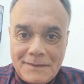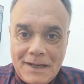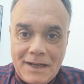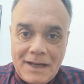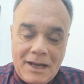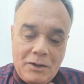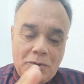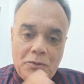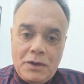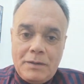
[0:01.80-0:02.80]

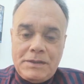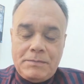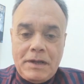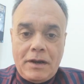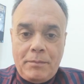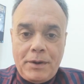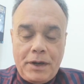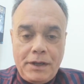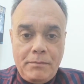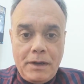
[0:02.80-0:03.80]
Bismillah ar-Rahman
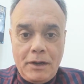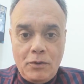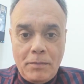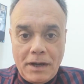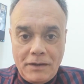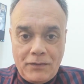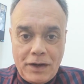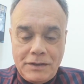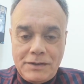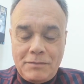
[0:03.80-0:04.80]
ar-Rahim. Hello, my
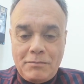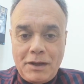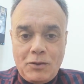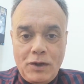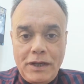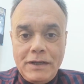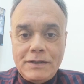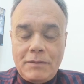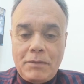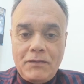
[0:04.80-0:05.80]
friends and my colleagues
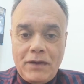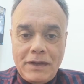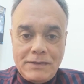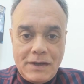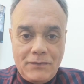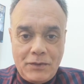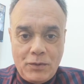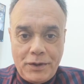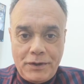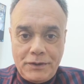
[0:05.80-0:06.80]
and my fans
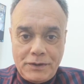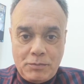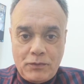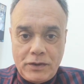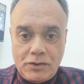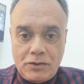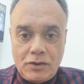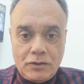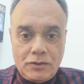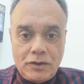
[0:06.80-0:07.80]
everywhere. This is Professor
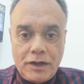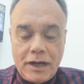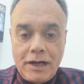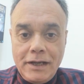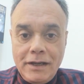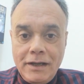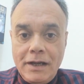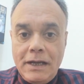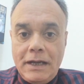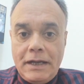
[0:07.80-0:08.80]
Dr. Tarek Ali,
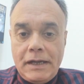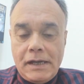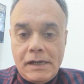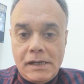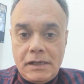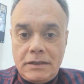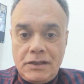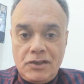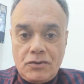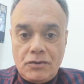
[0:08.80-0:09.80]

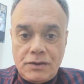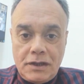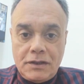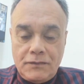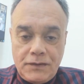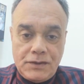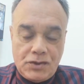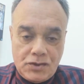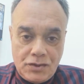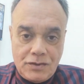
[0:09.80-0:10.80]
Senior Consultant
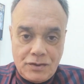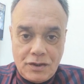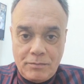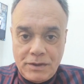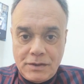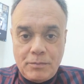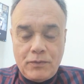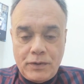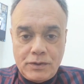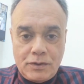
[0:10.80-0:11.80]
Physician, Internal Medicine
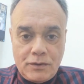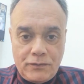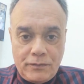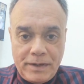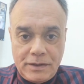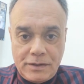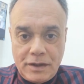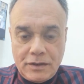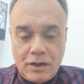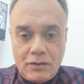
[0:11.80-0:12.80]
Professor of Medicine
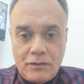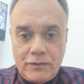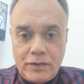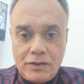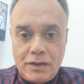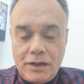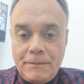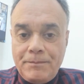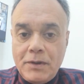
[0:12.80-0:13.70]
at Cairo University,